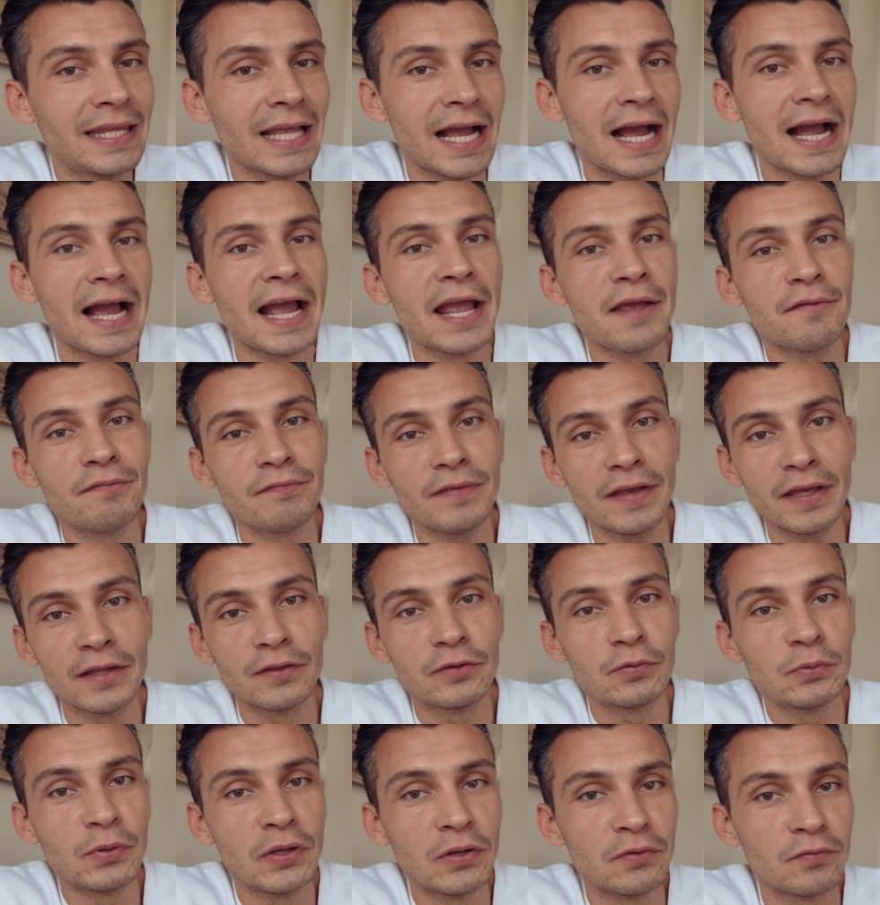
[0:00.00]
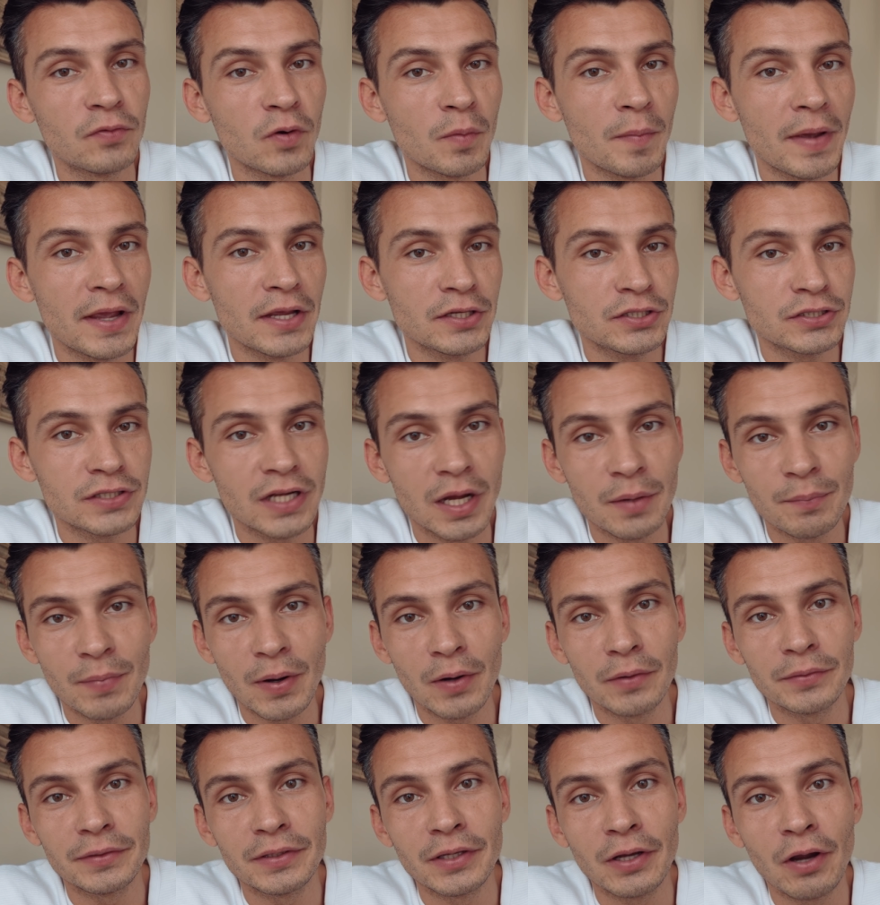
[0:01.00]
dive into information
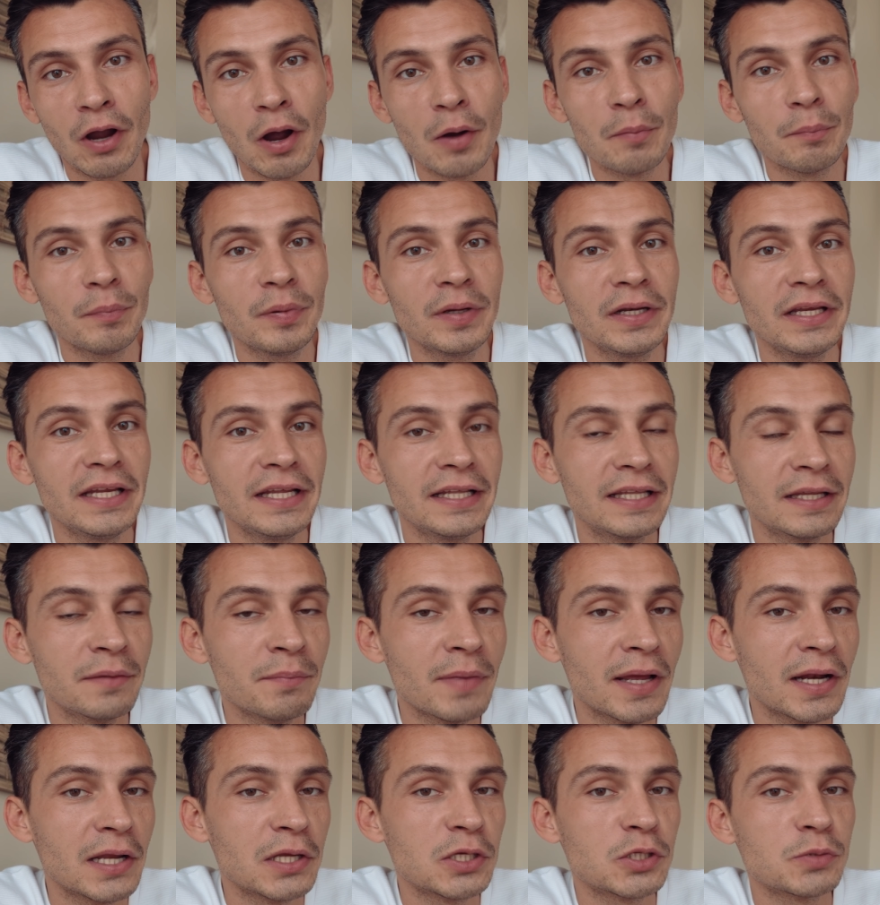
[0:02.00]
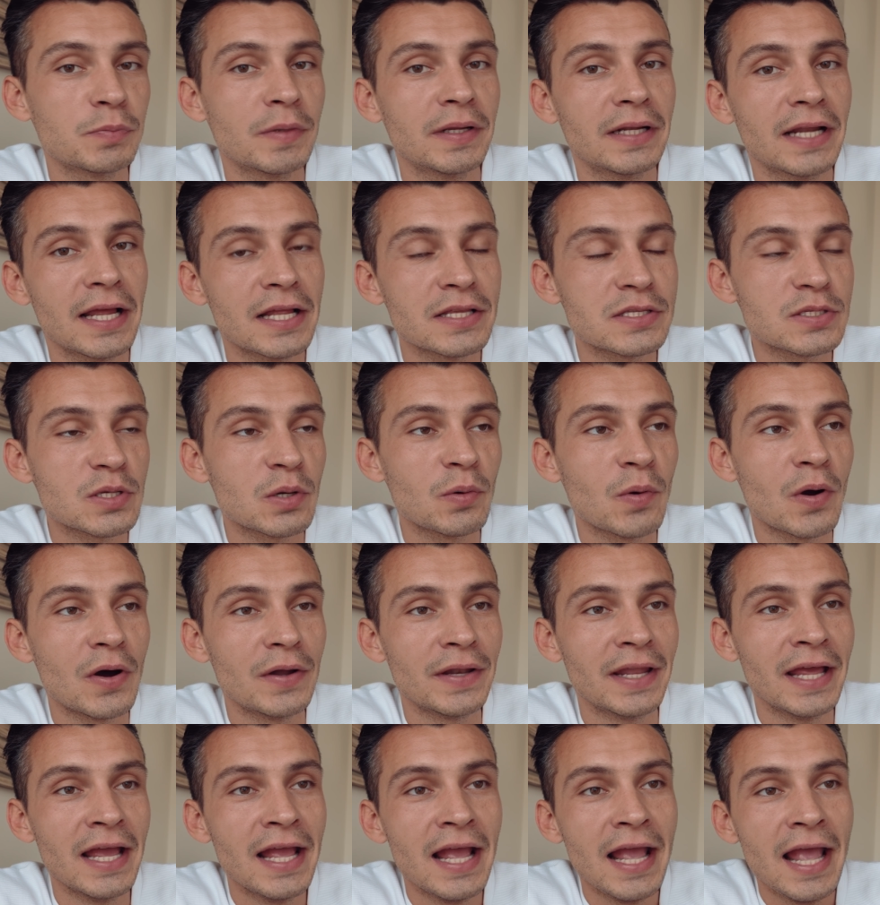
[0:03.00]
about the company, the management and so
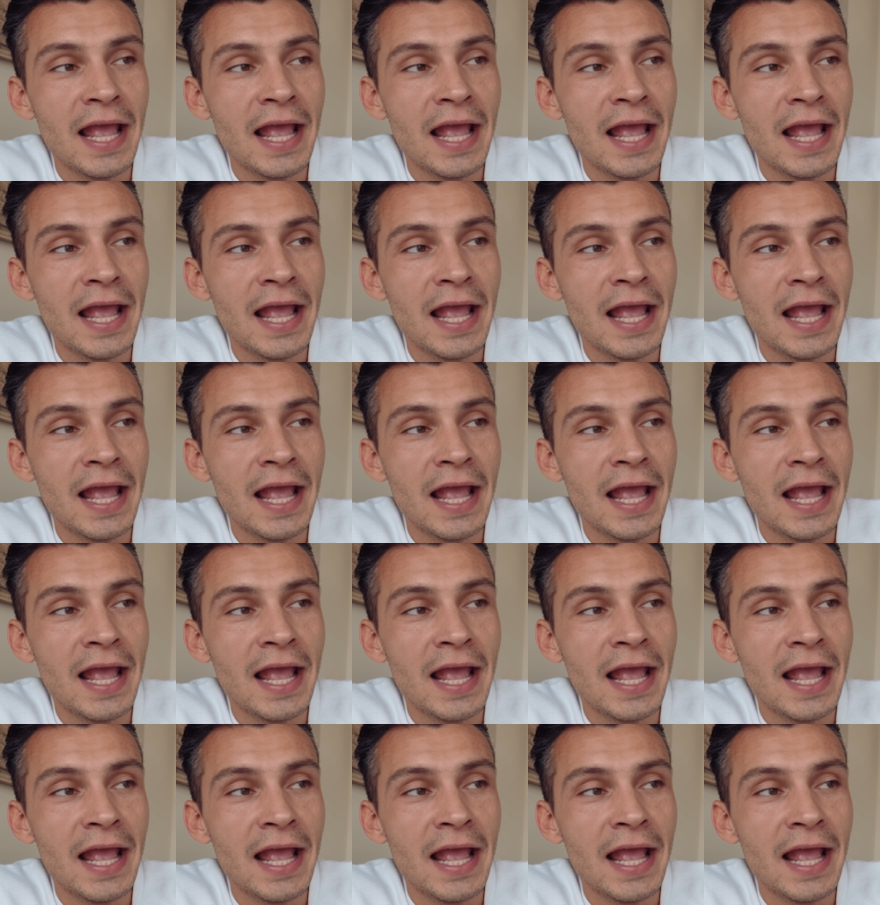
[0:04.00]
on.